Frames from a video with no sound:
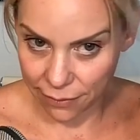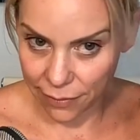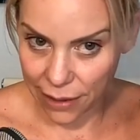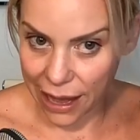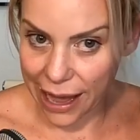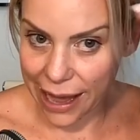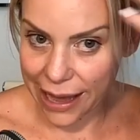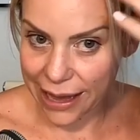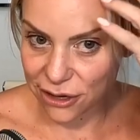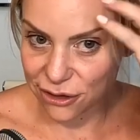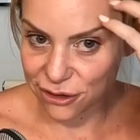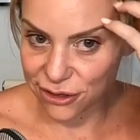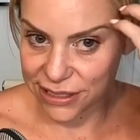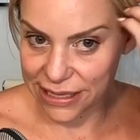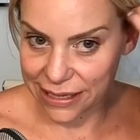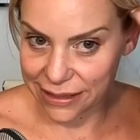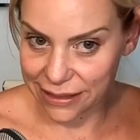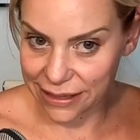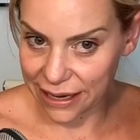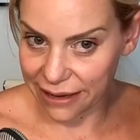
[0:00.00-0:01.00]
I
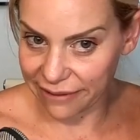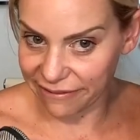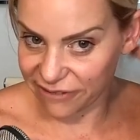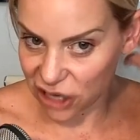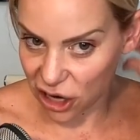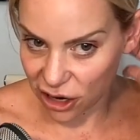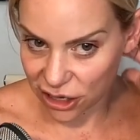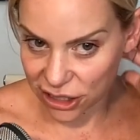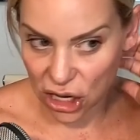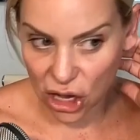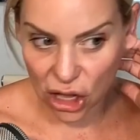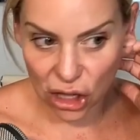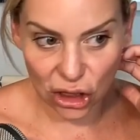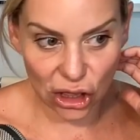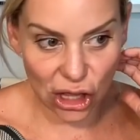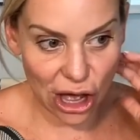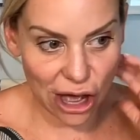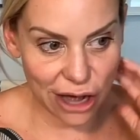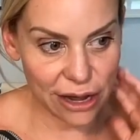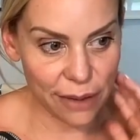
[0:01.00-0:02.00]
understand that I've talked a
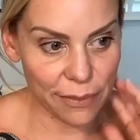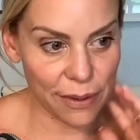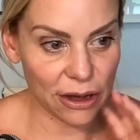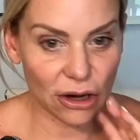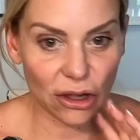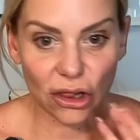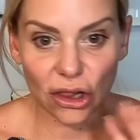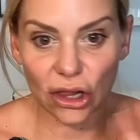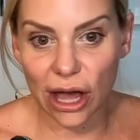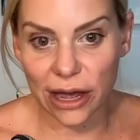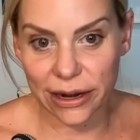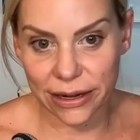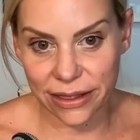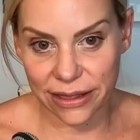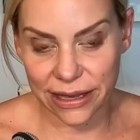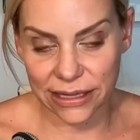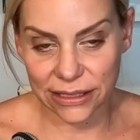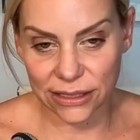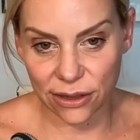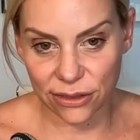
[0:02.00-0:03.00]
lot about a lot of
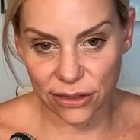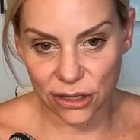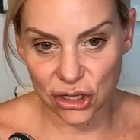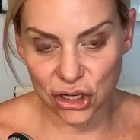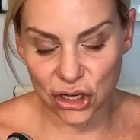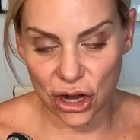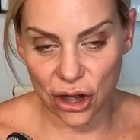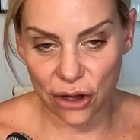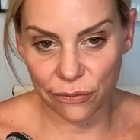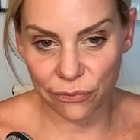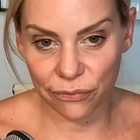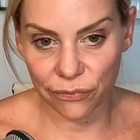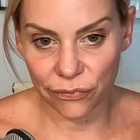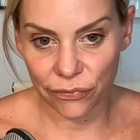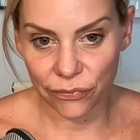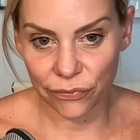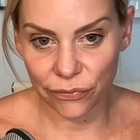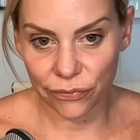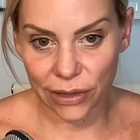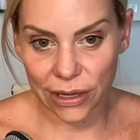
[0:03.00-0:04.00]
things on this show.
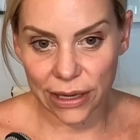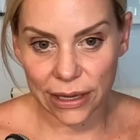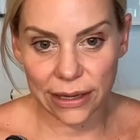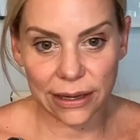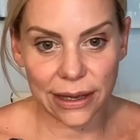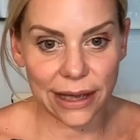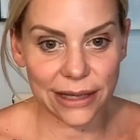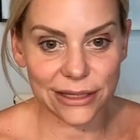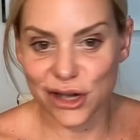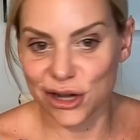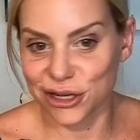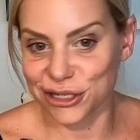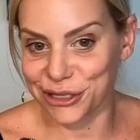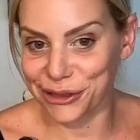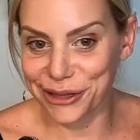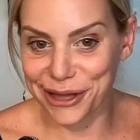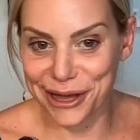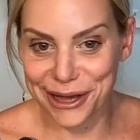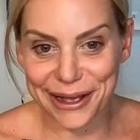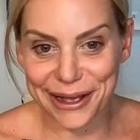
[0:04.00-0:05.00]
Okay. I talked a lot.